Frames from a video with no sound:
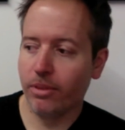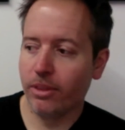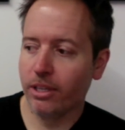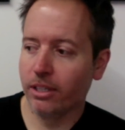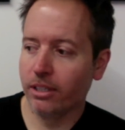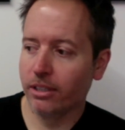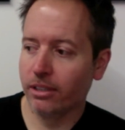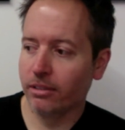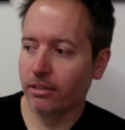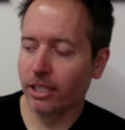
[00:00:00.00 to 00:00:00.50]

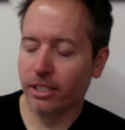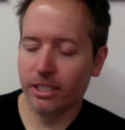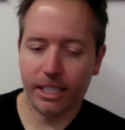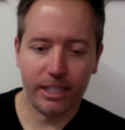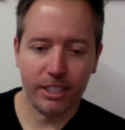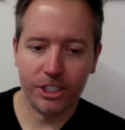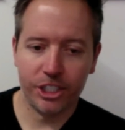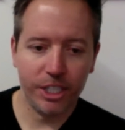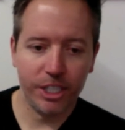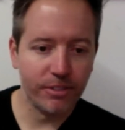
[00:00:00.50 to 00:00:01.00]
he's like
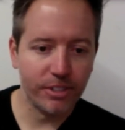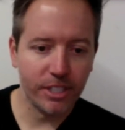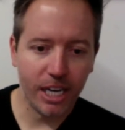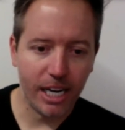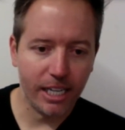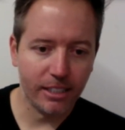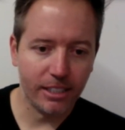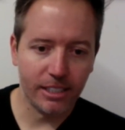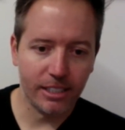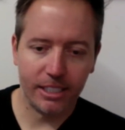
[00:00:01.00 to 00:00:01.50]
the chief
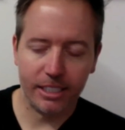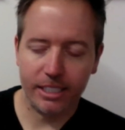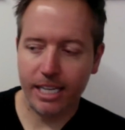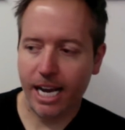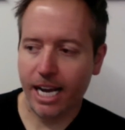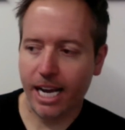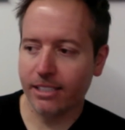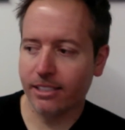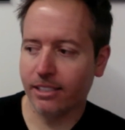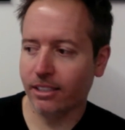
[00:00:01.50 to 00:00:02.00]
scientist at
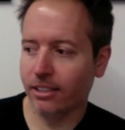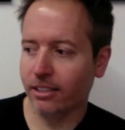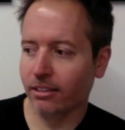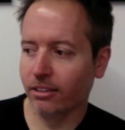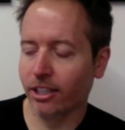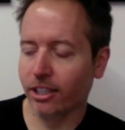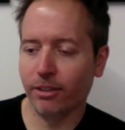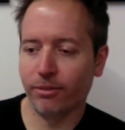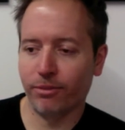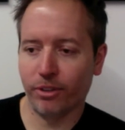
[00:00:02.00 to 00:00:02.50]
NASA
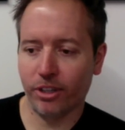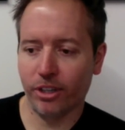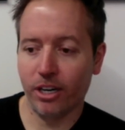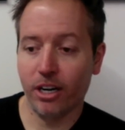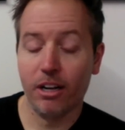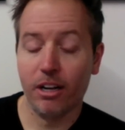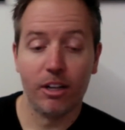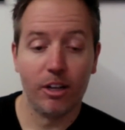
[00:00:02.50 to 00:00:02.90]
looking for